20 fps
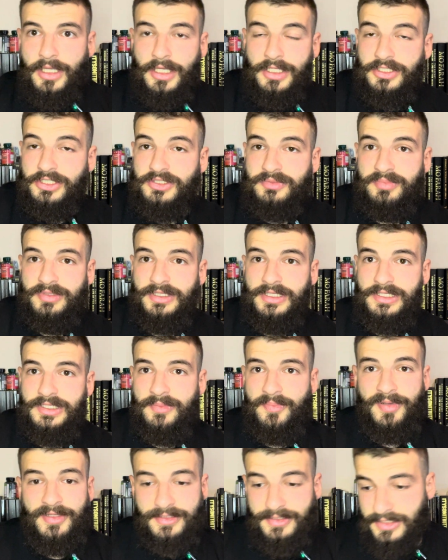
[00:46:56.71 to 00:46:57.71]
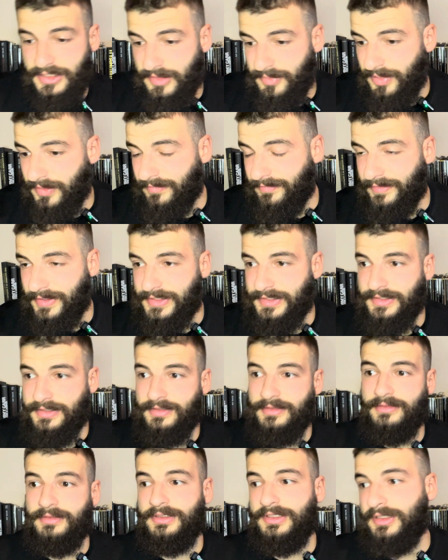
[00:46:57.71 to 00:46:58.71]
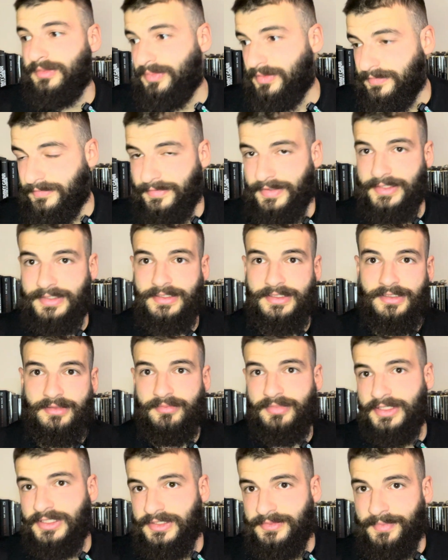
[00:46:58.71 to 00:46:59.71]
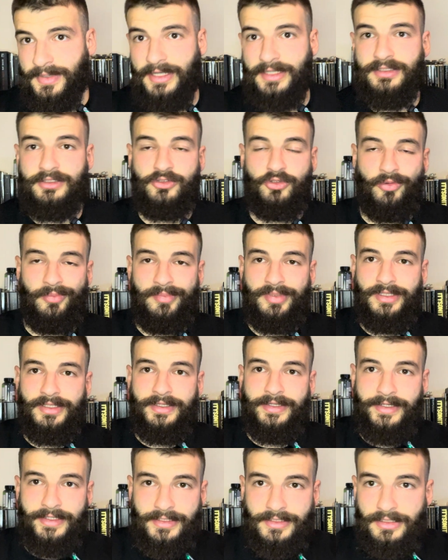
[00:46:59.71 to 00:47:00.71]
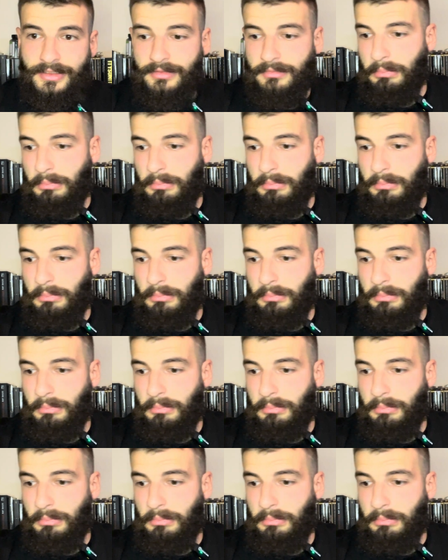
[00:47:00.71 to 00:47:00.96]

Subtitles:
Just be disciplined, keep investing, be smart, don't be greedy.